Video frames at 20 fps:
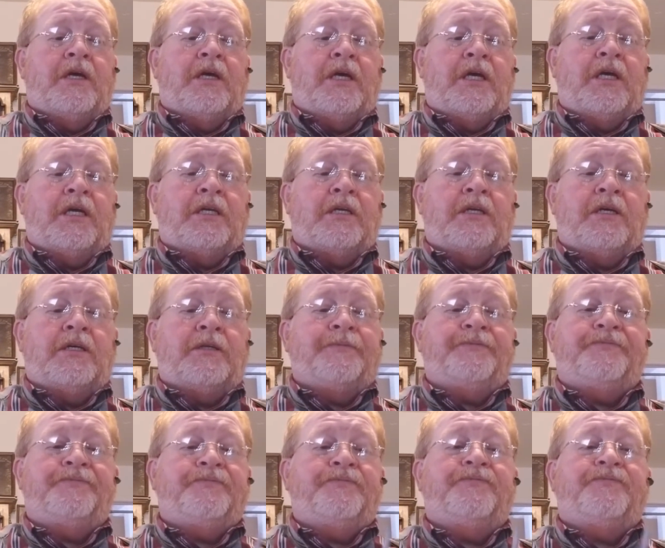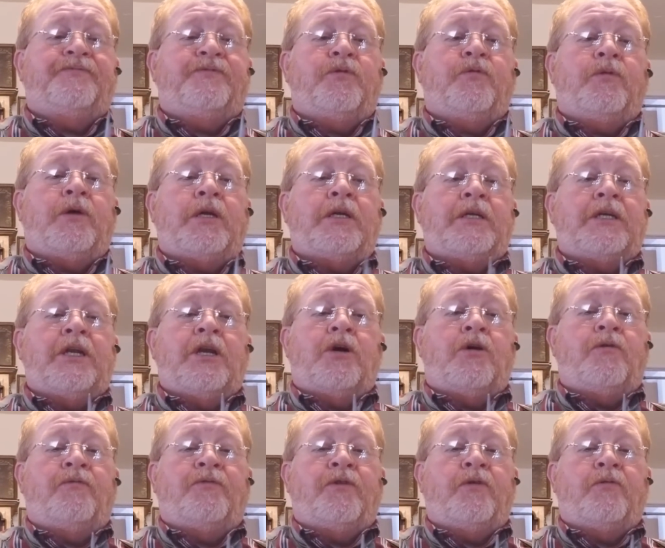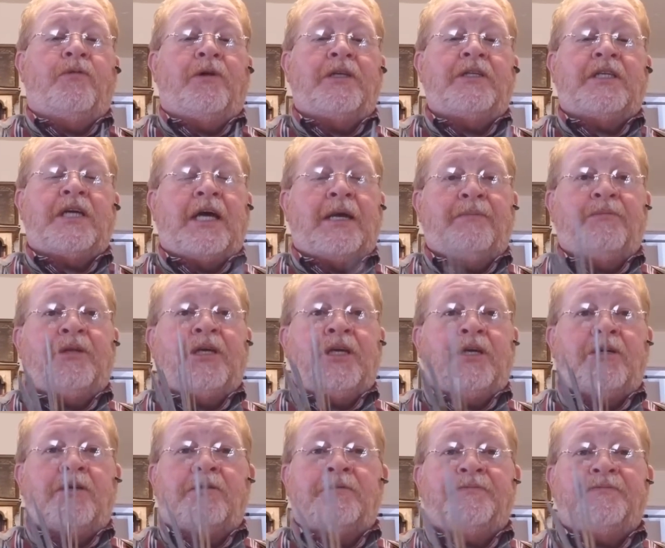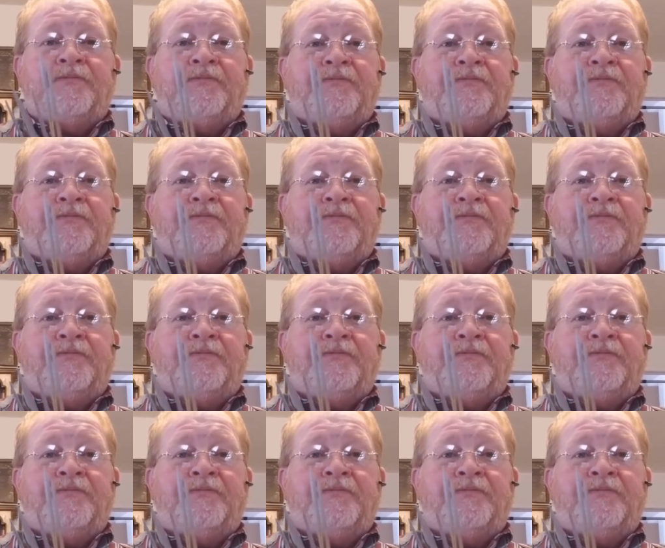And for what, for a one-time deal,